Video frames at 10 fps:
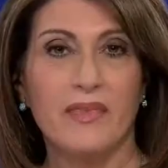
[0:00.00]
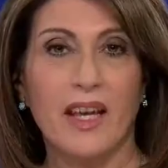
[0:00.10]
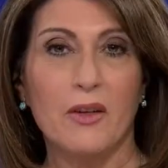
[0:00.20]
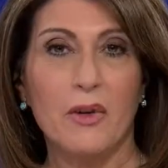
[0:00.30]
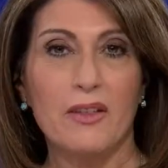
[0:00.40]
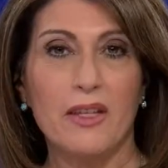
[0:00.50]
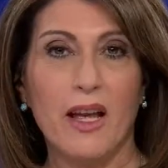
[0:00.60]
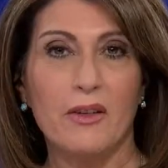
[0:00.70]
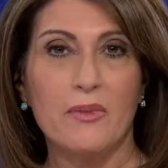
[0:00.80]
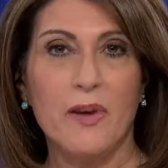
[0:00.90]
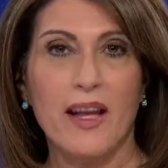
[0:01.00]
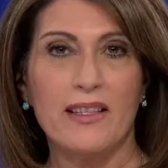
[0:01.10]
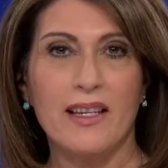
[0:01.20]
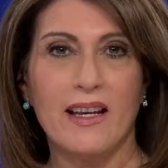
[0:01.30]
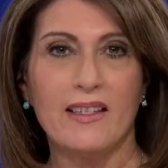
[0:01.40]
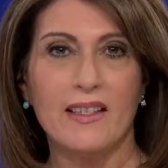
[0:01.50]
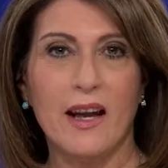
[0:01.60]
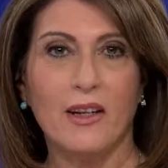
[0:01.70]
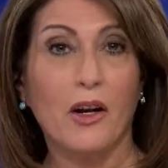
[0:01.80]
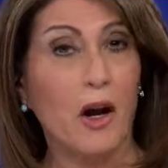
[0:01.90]
And while Scouts BSA is
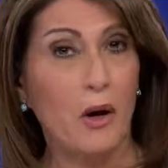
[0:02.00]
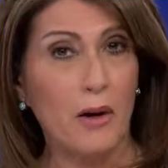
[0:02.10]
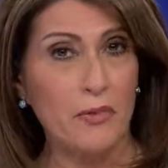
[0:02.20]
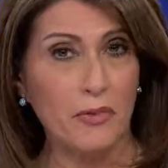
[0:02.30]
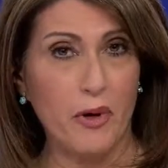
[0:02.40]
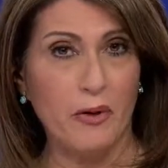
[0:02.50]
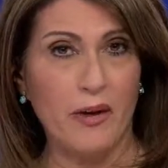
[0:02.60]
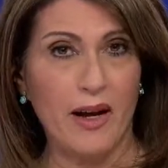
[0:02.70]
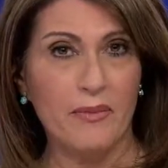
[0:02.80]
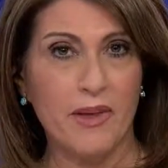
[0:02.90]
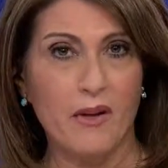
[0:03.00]
not a co-ed program,